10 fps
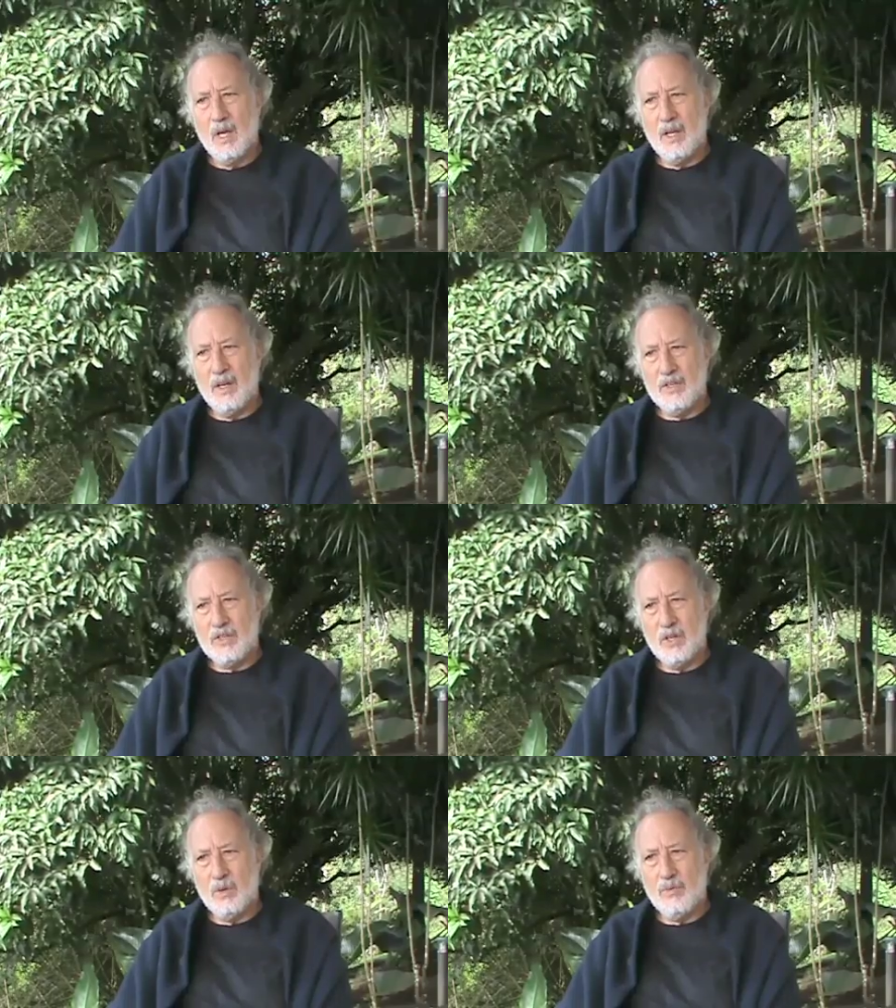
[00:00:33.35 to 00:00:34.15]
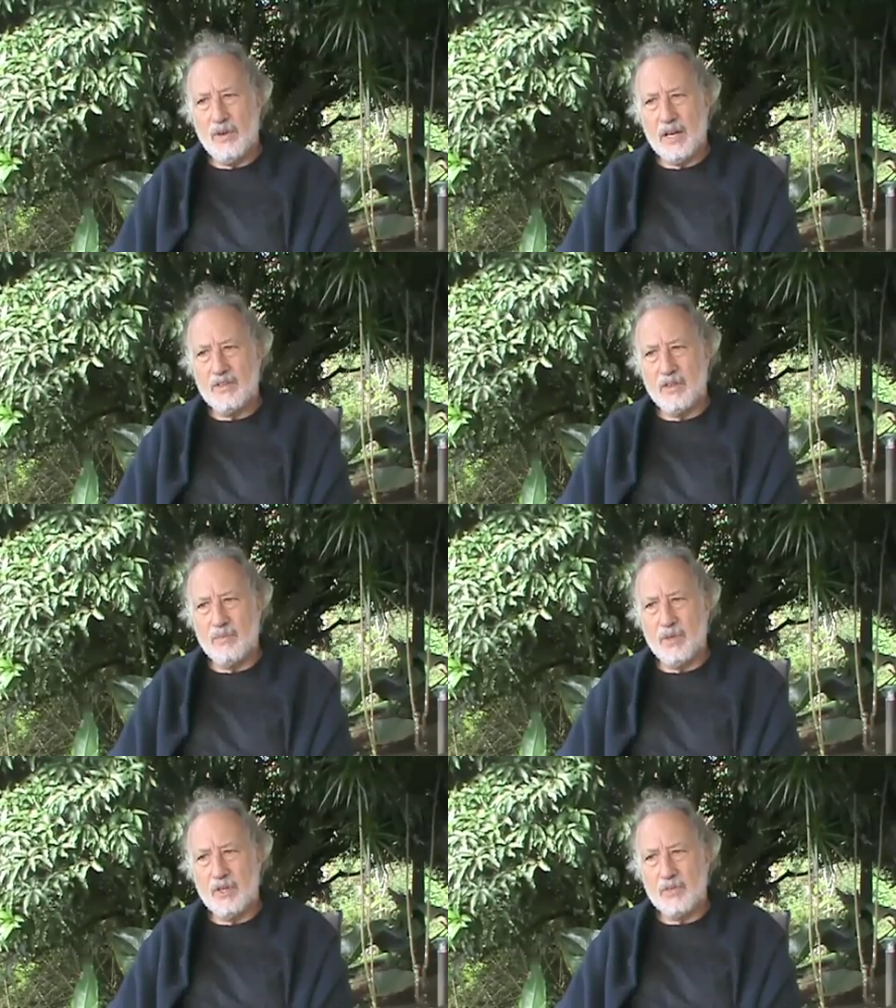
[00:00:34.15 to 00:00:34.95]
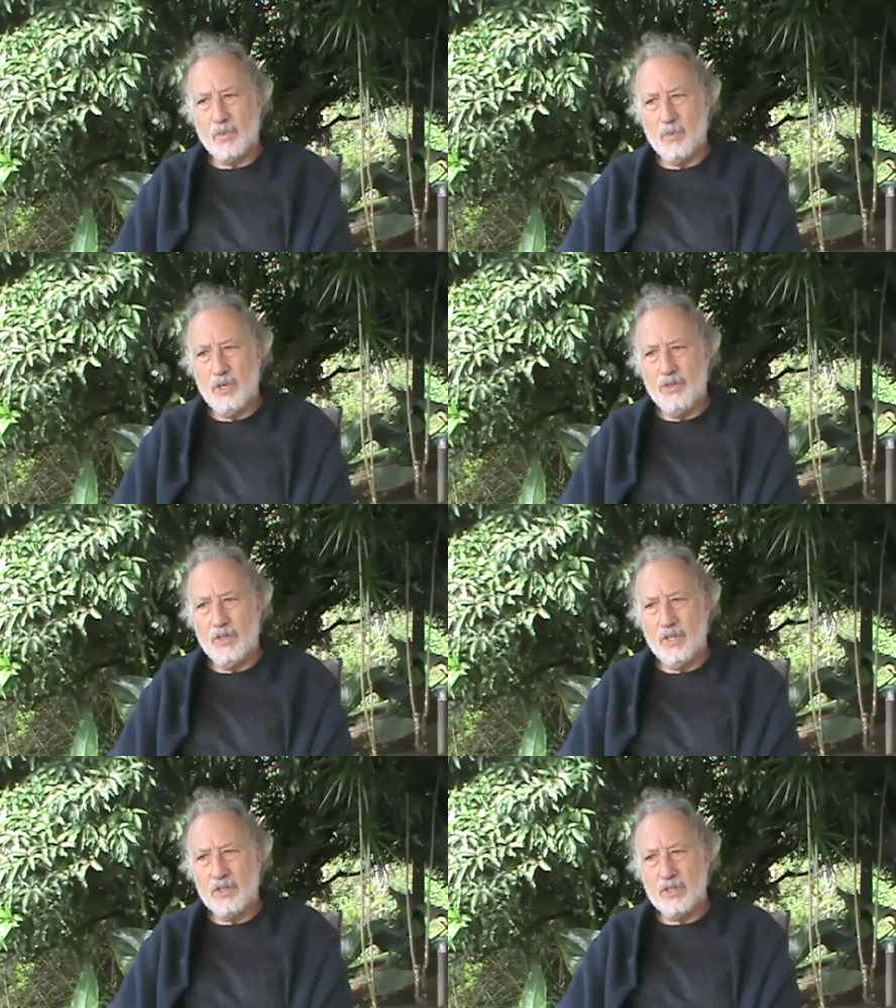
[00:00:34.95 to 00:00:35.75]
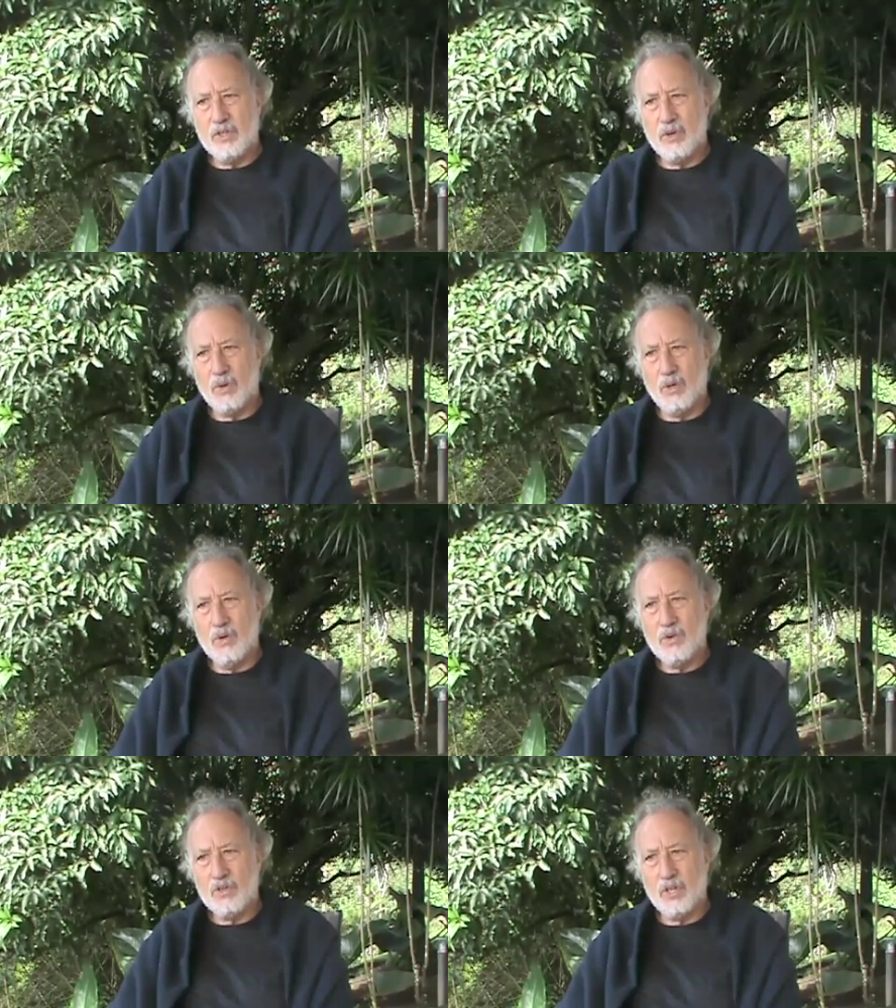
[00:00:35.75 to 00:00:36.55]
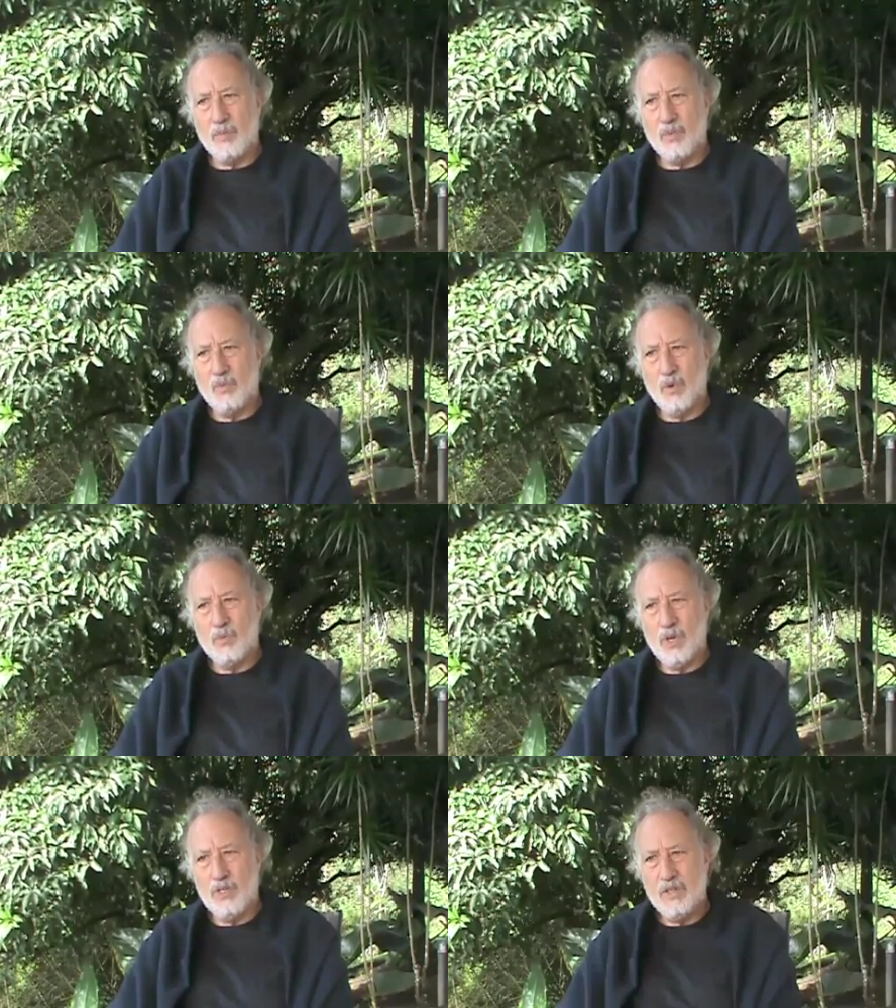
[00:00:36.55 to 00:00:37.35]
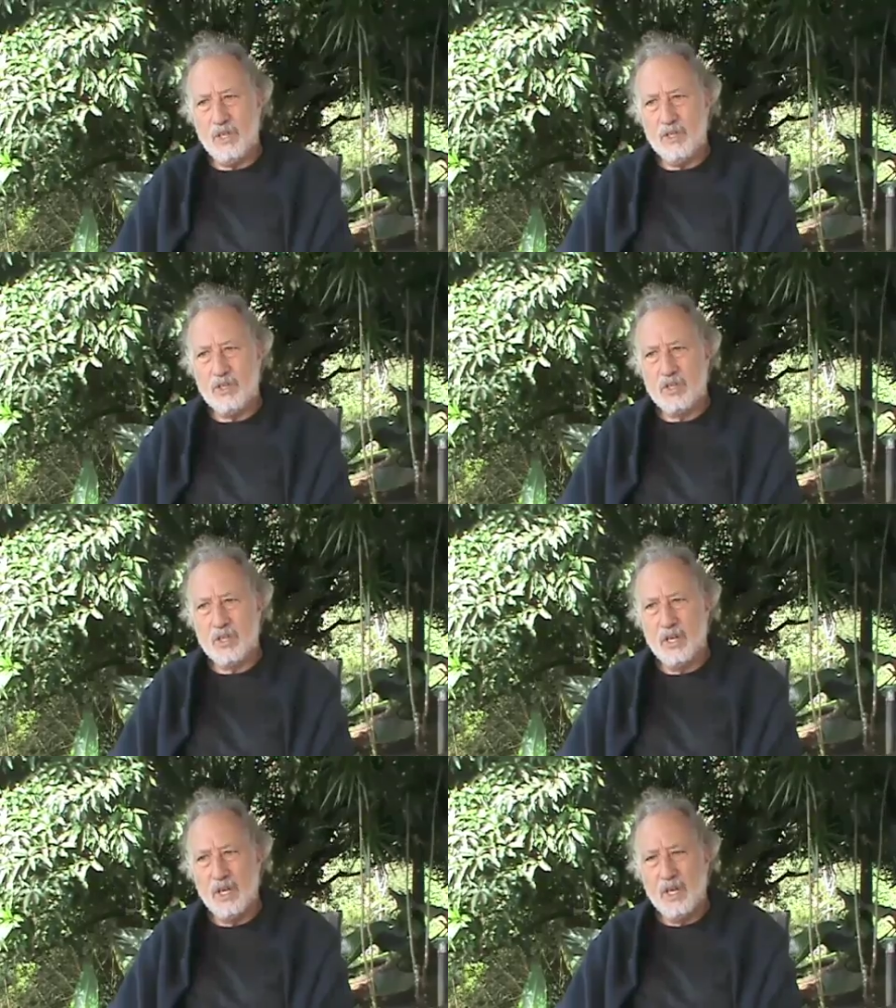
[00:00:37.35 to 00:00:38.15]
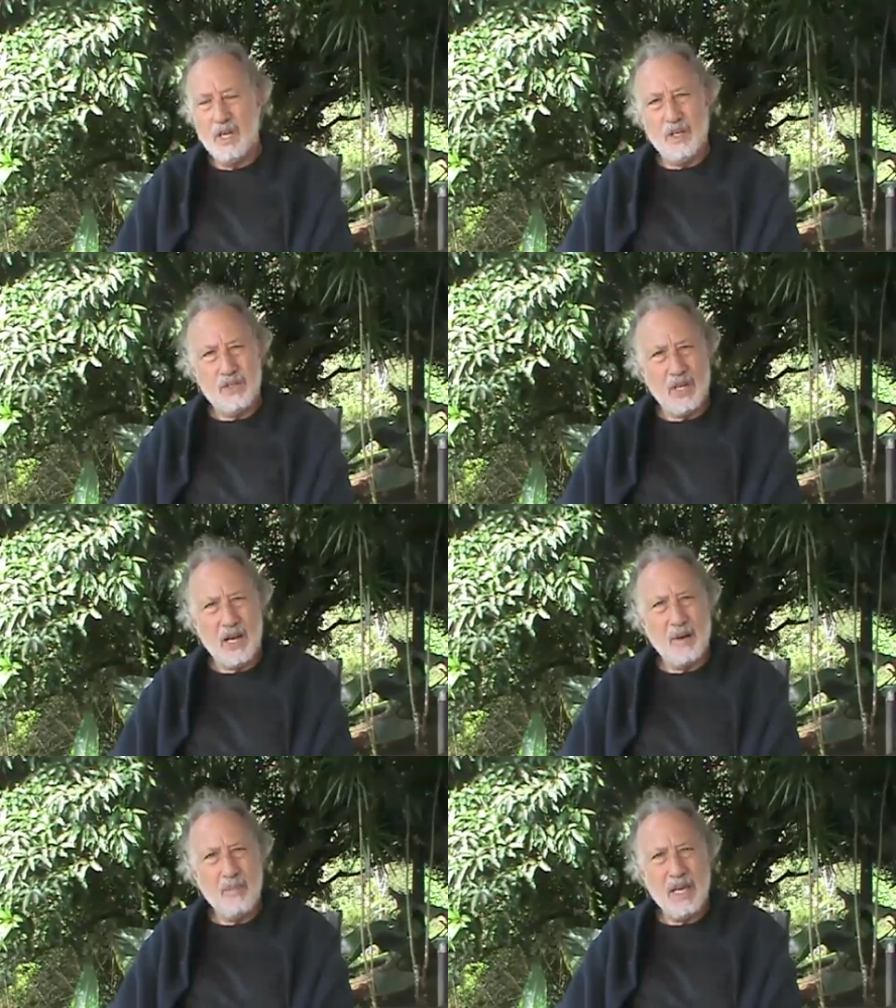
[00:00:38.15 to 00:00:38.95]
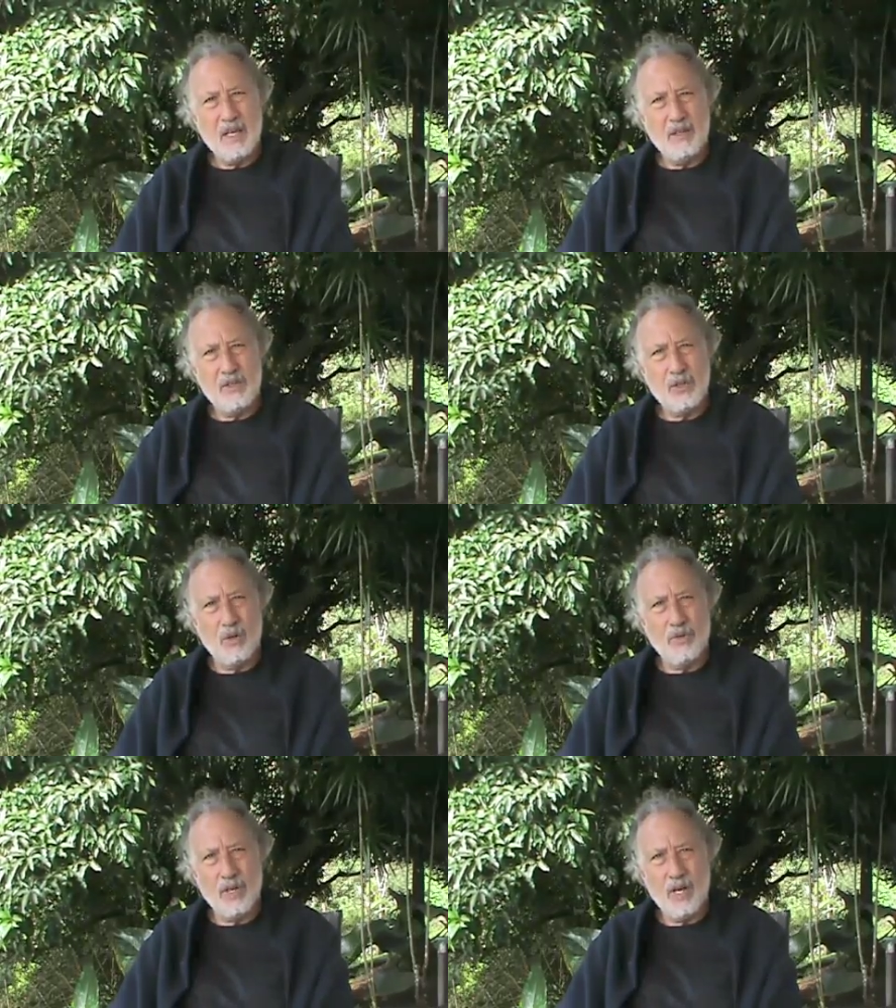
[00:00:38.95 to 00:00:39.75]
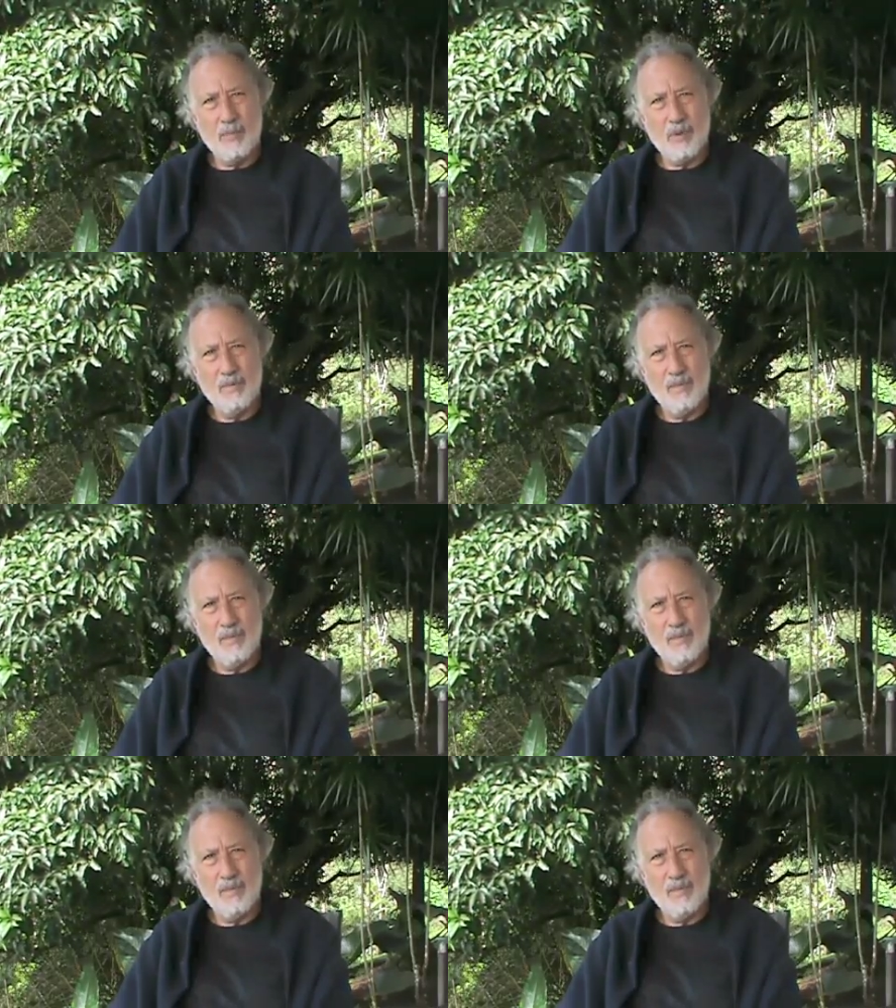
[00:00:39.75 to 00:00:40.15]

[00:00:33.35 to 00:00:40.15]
It is so effective because what we teach is total ownership. What we teach is that I'm making this whole thing up.